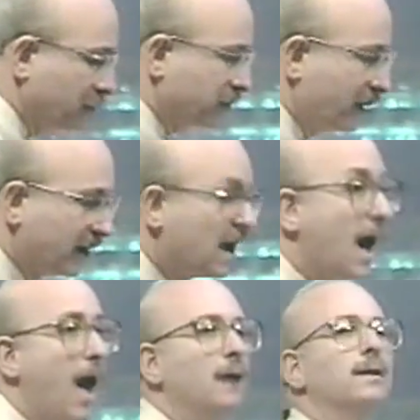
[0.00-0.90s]
spent
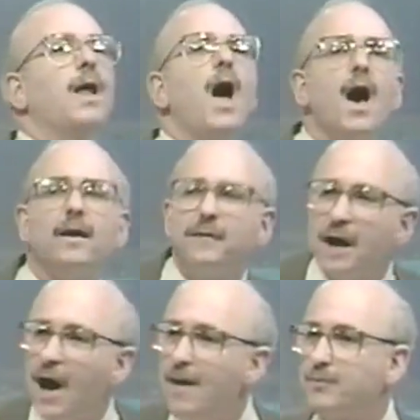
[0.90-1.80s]
a lot of
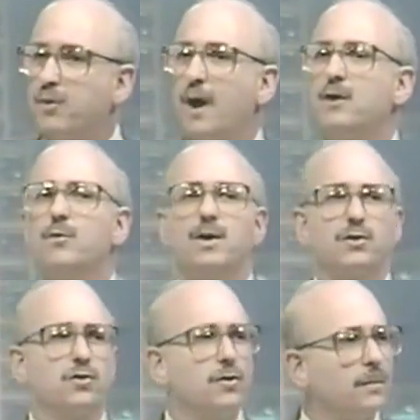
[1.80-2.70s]
time trying to
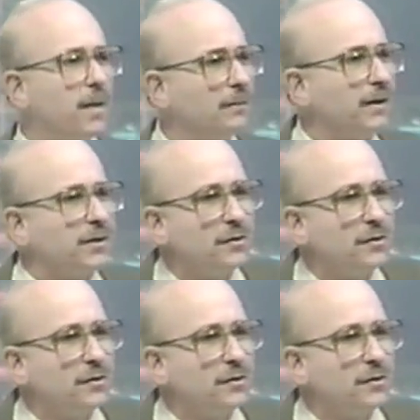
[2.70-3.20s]
reassure publics,